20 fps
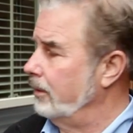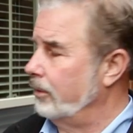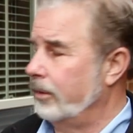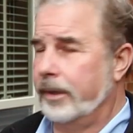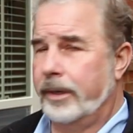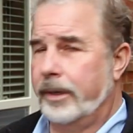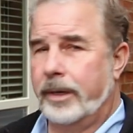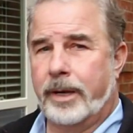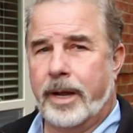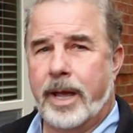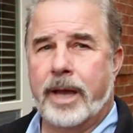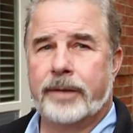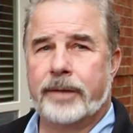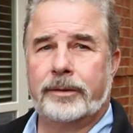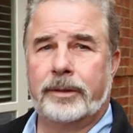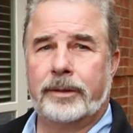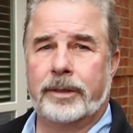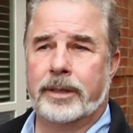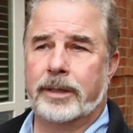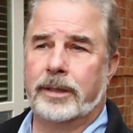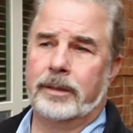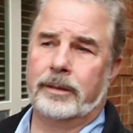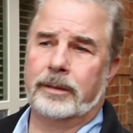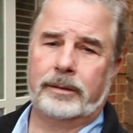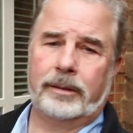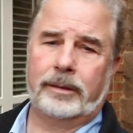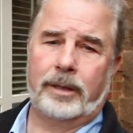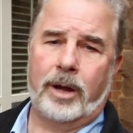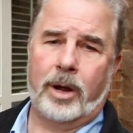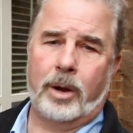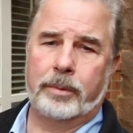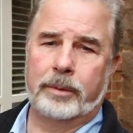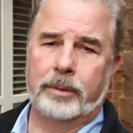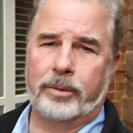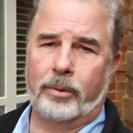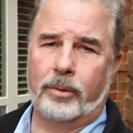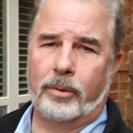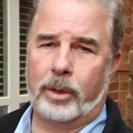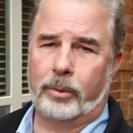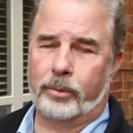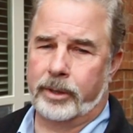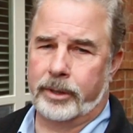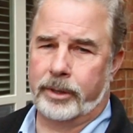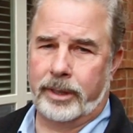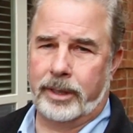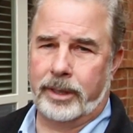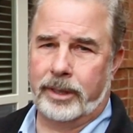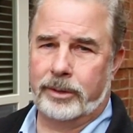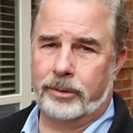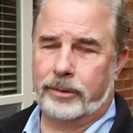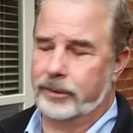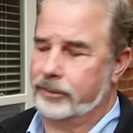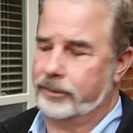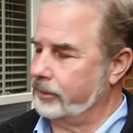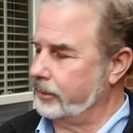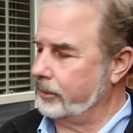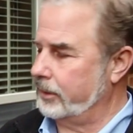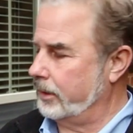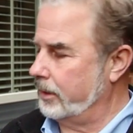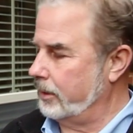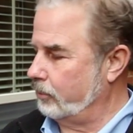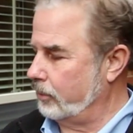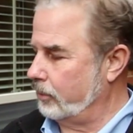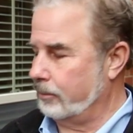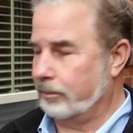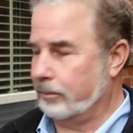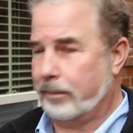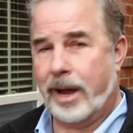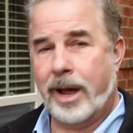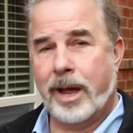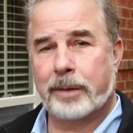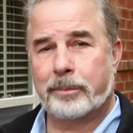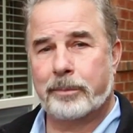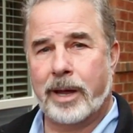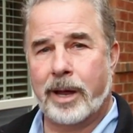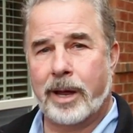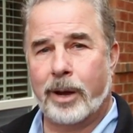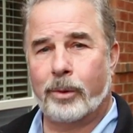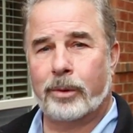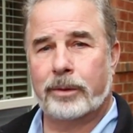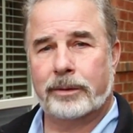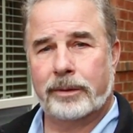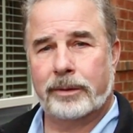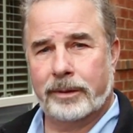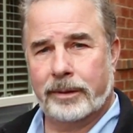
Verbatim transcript: We're here at Ashley Auburn Point where again you can see that we're buying power